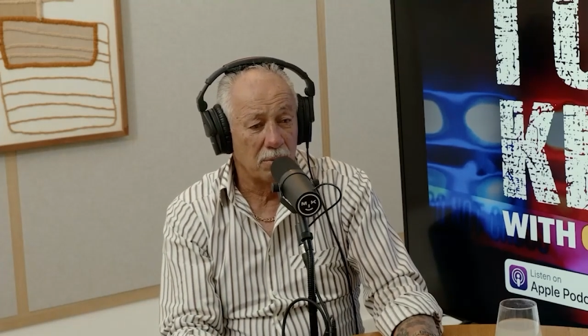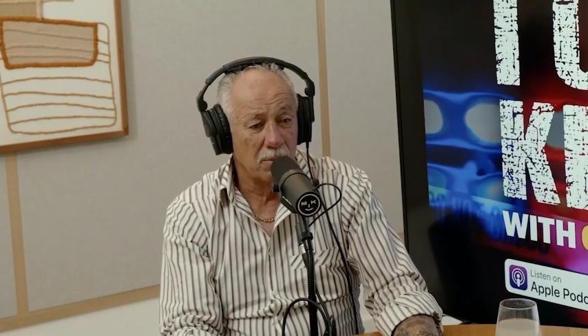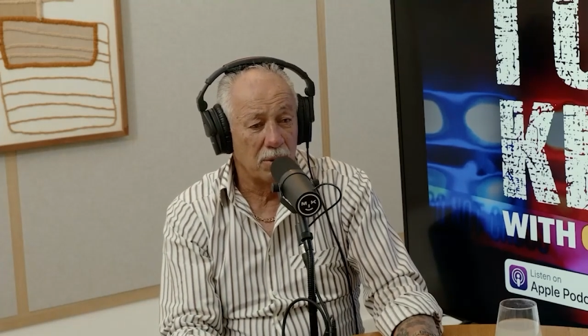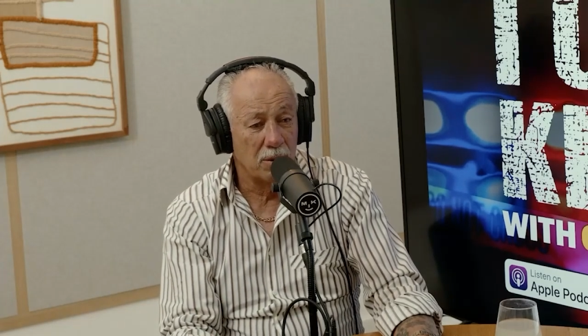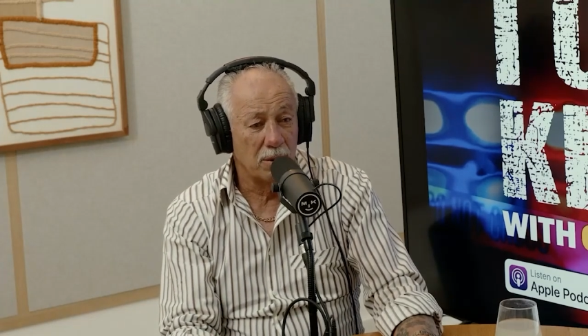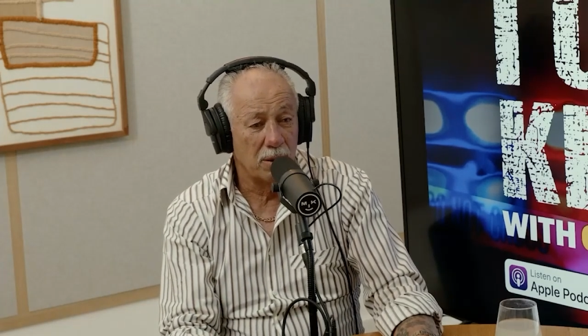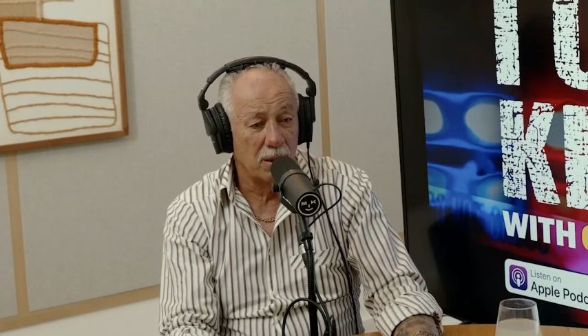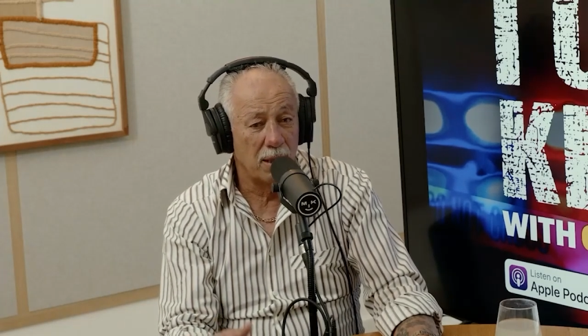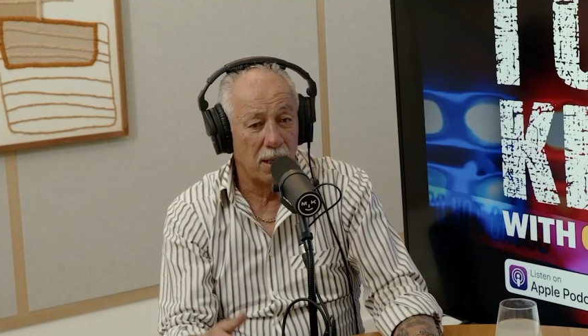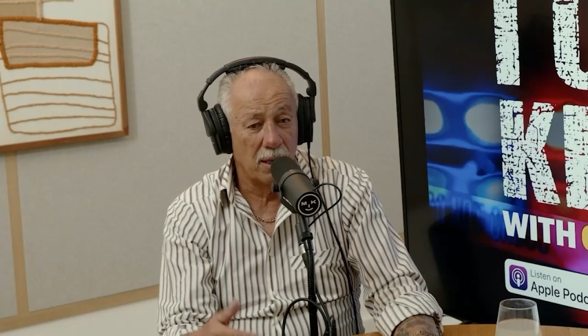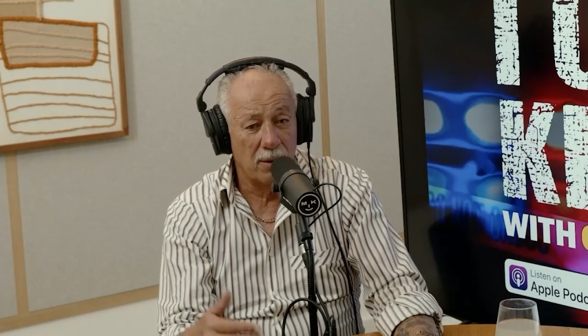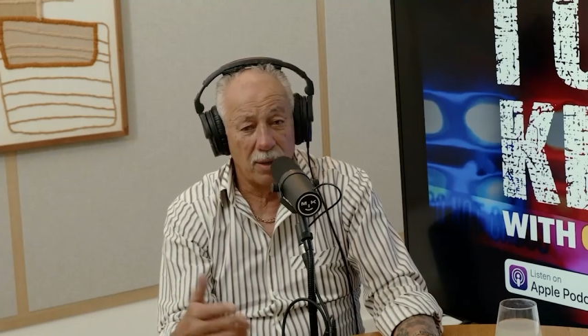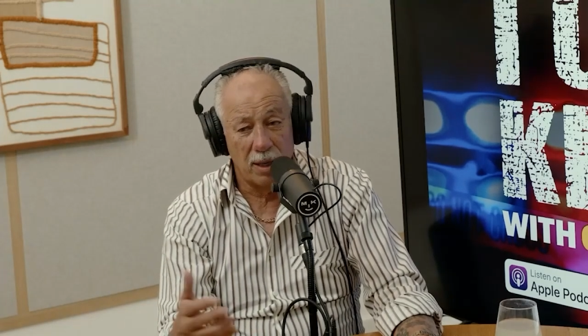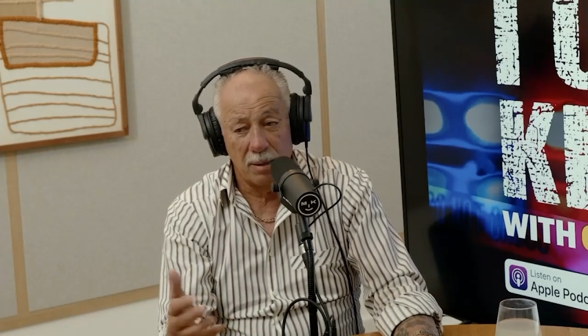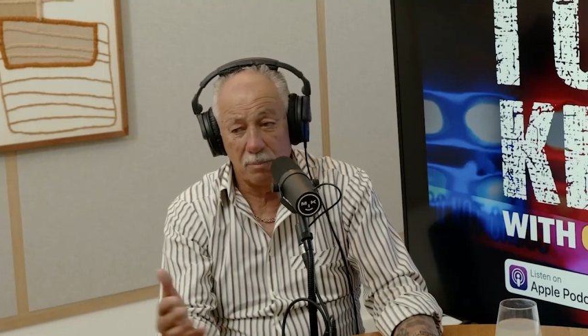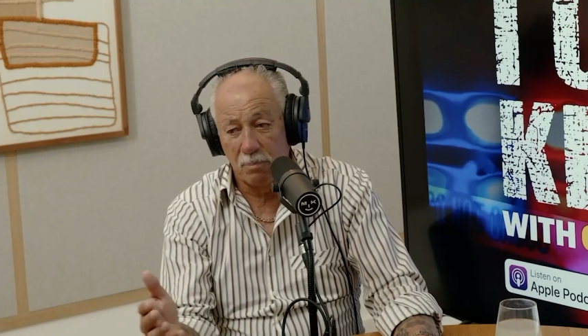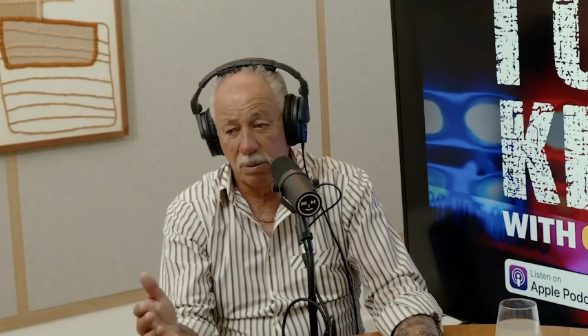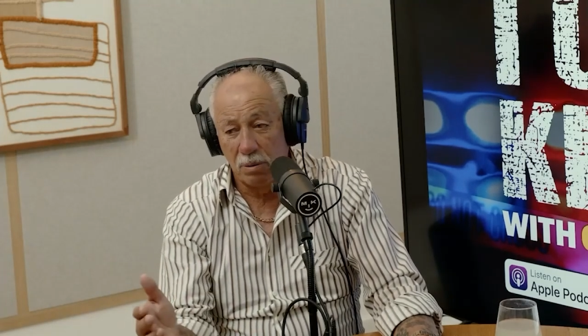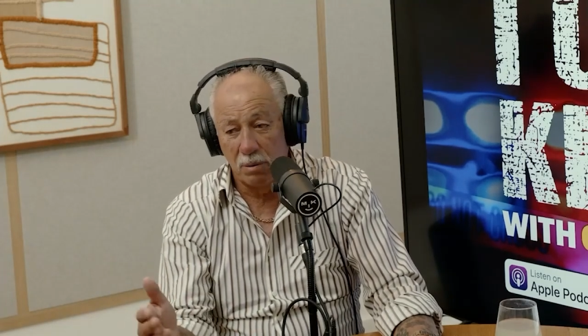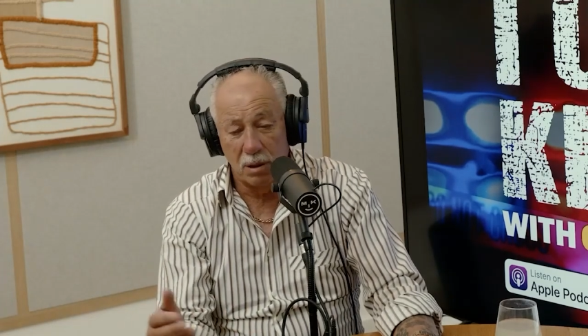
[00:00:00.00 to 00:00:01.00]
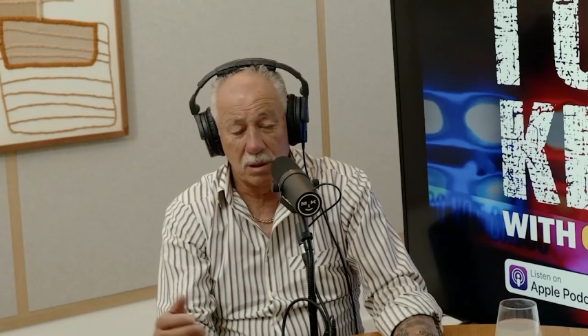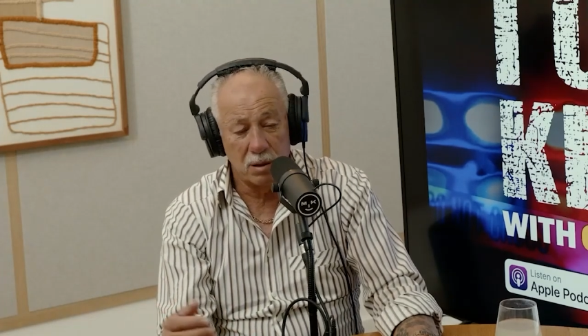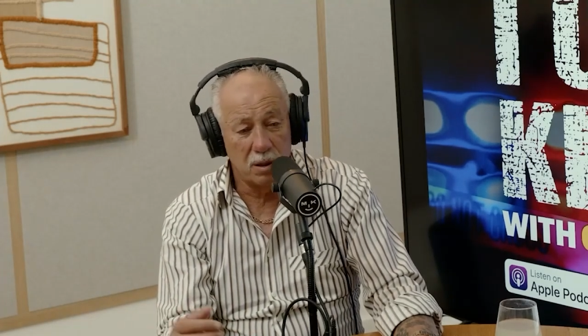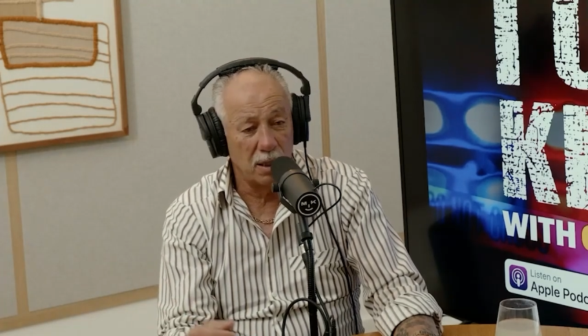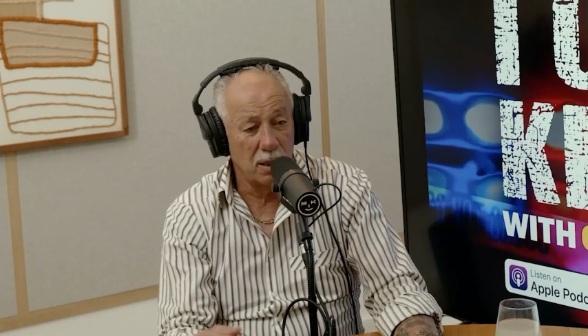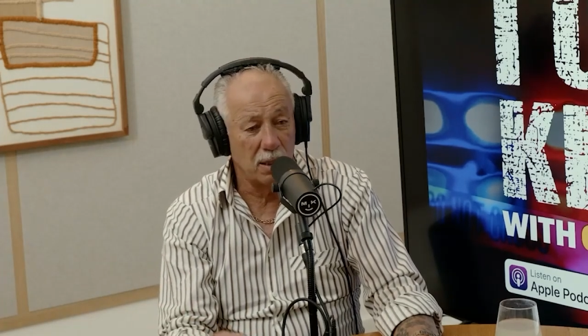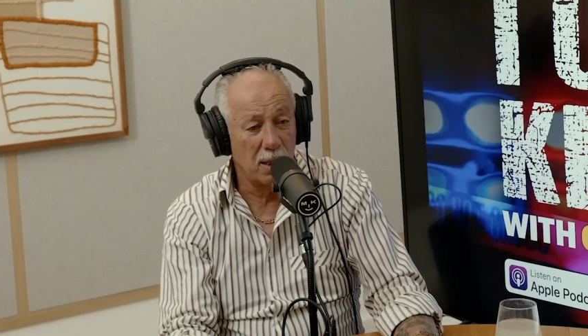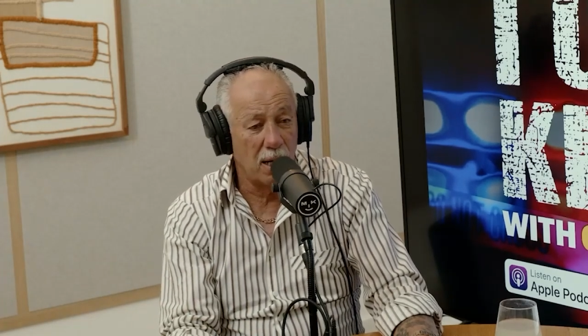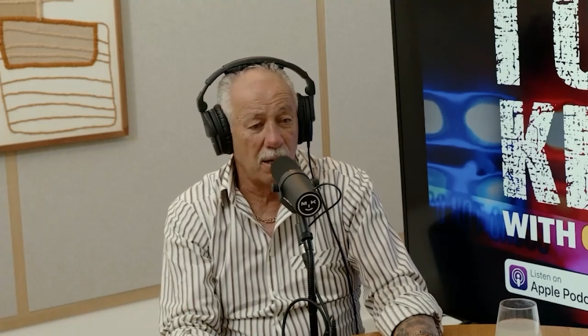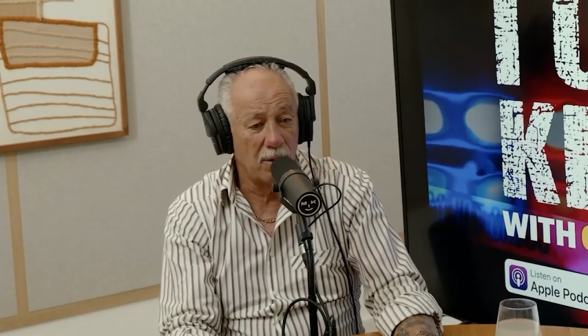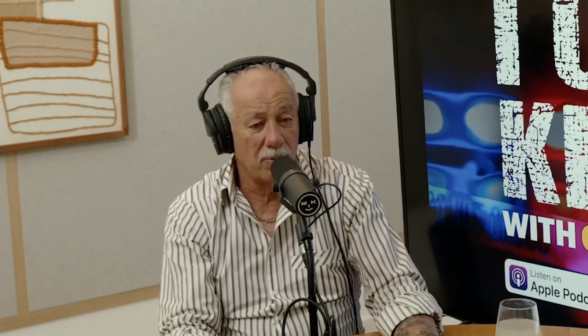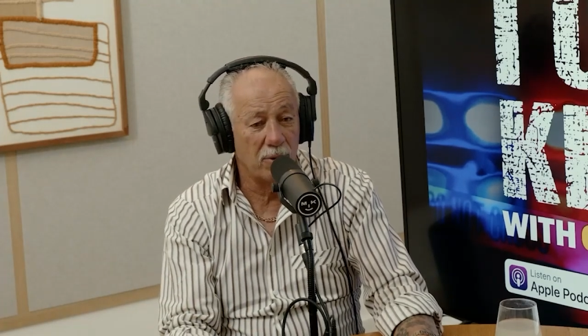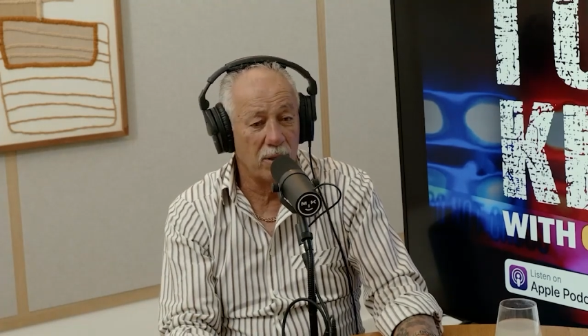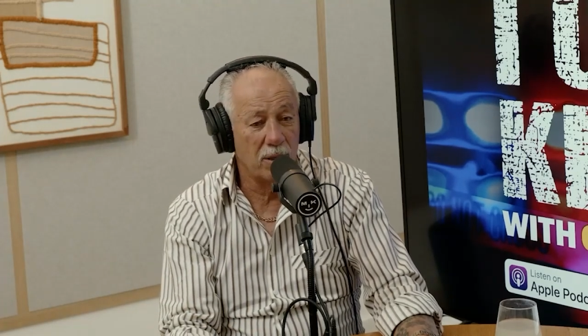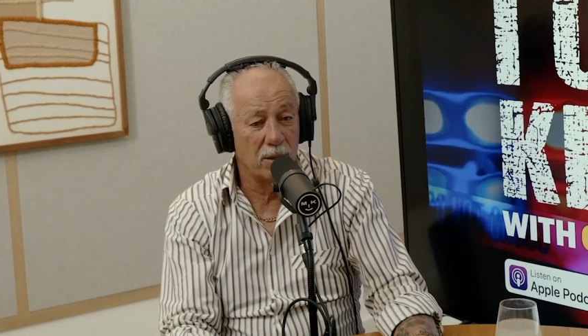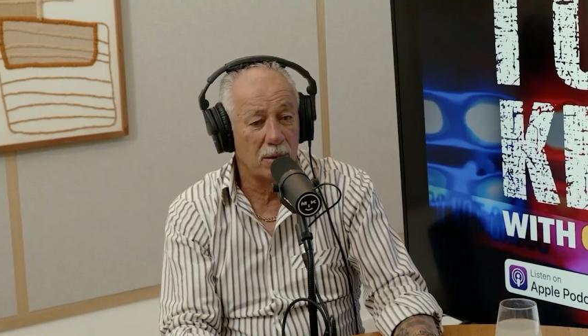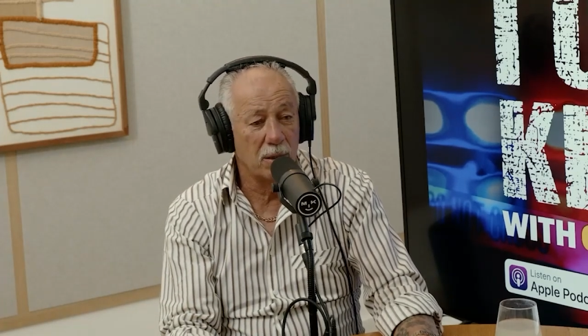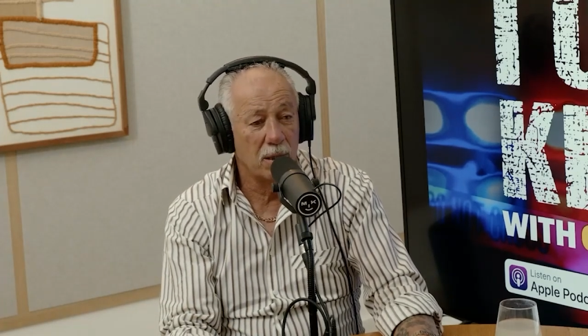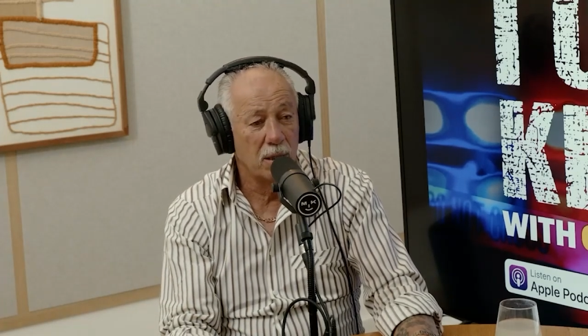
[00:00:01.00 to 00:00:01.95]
Well, you know, they'd pull us in over it